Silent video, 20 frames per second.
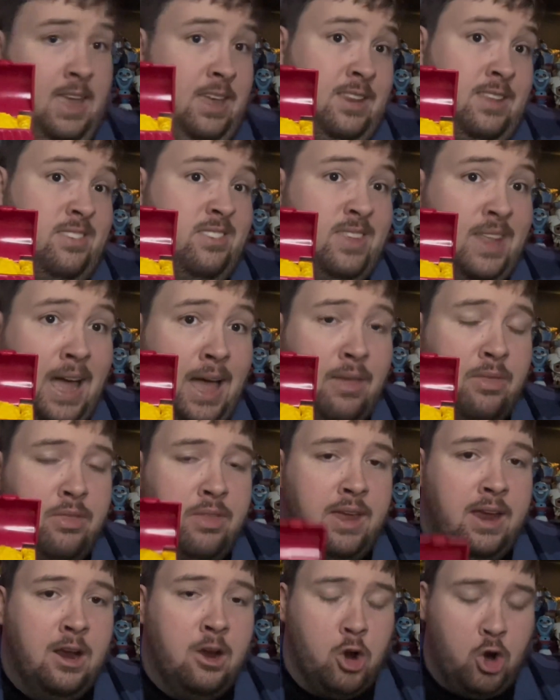and he's
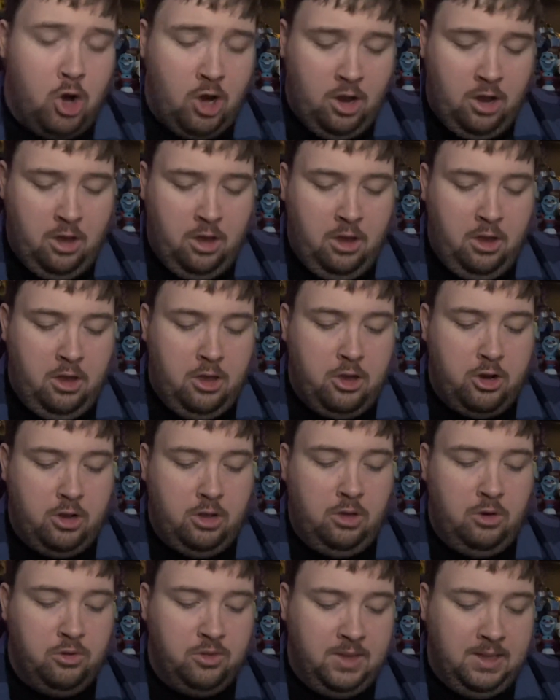not there. You
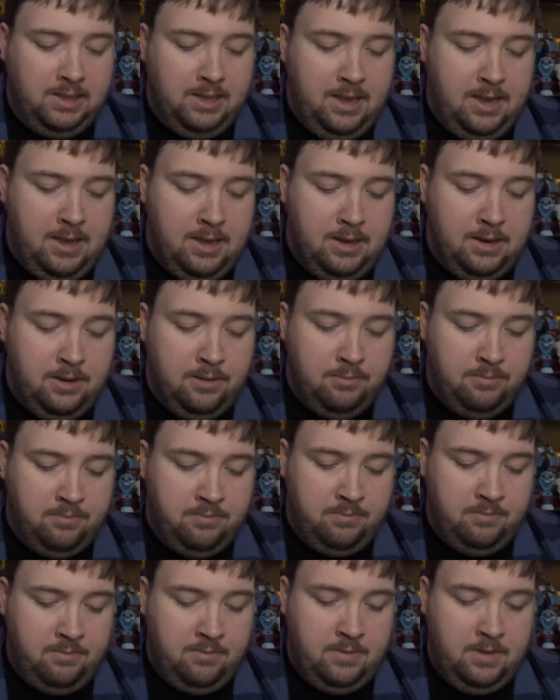close the lid,
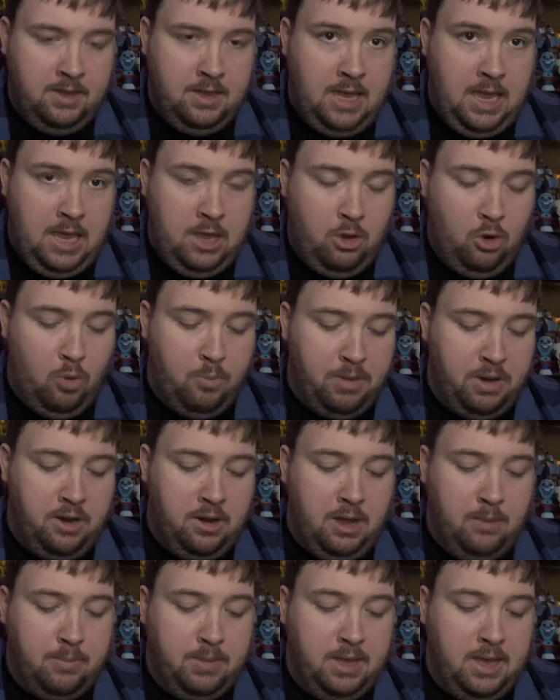you
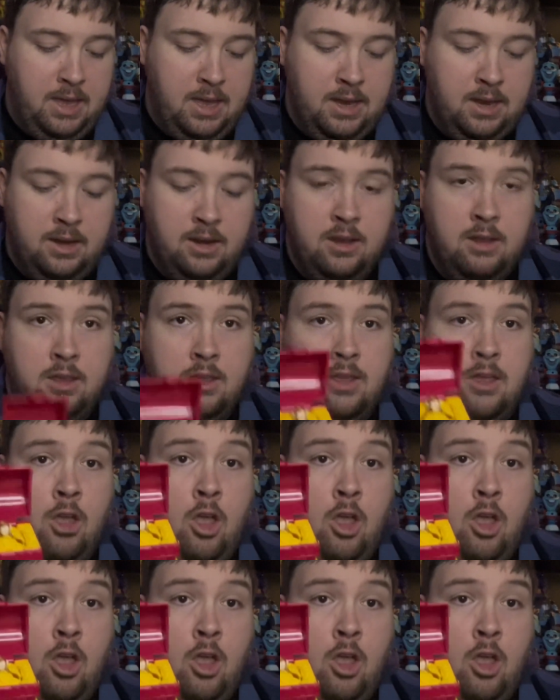open it up again.